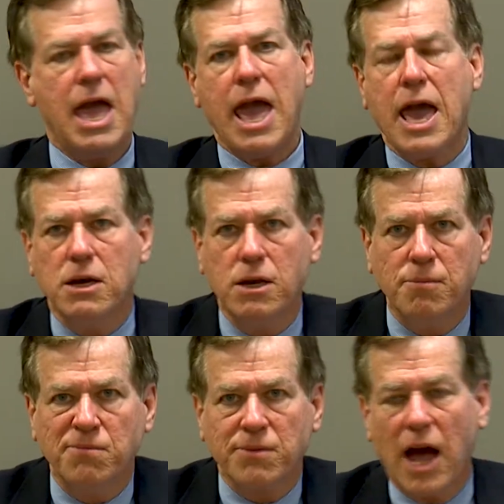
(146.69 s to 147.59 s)
And
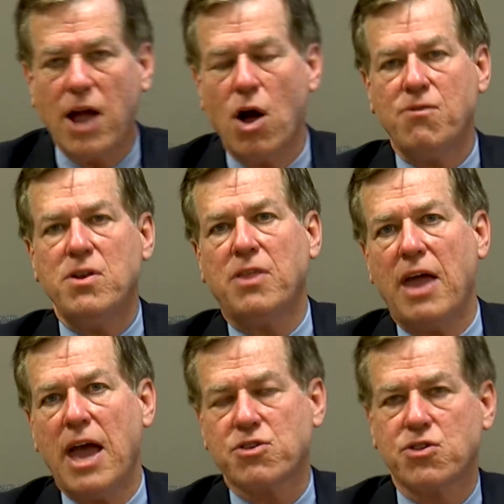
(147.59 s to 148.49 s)
I often
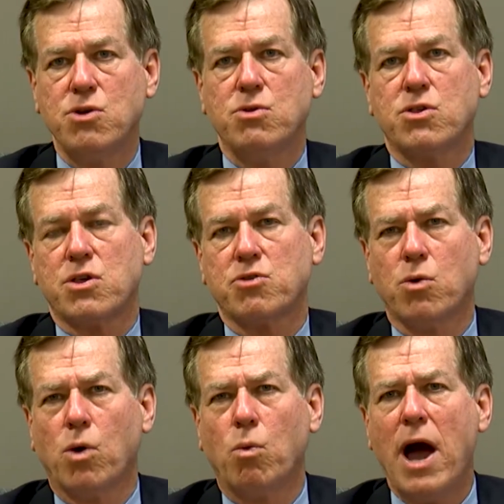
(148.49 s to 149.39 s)
ask students, I'll say,
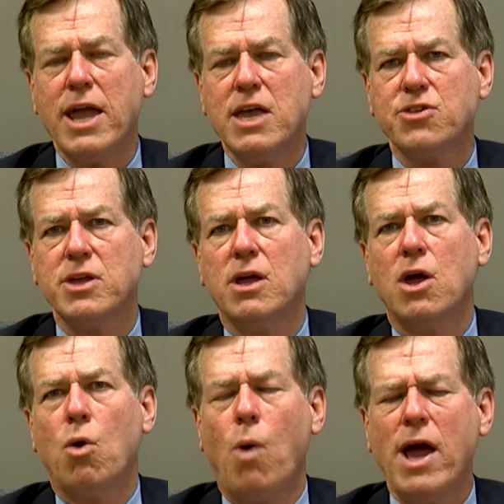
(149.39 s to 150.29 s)
well, why is it,
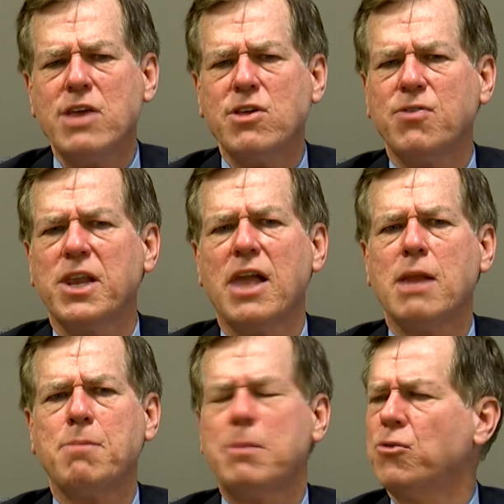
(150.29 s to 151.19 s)
why is it that a
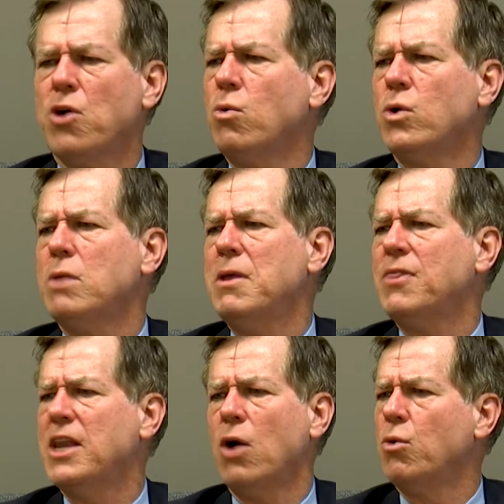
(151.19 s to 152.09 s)
lot of people don't want to admit
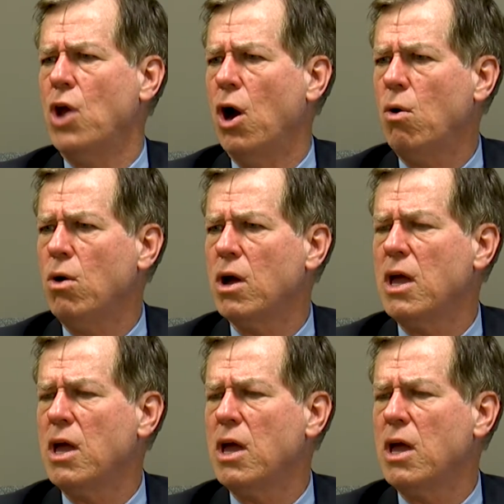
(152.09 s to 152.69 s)
they don't know?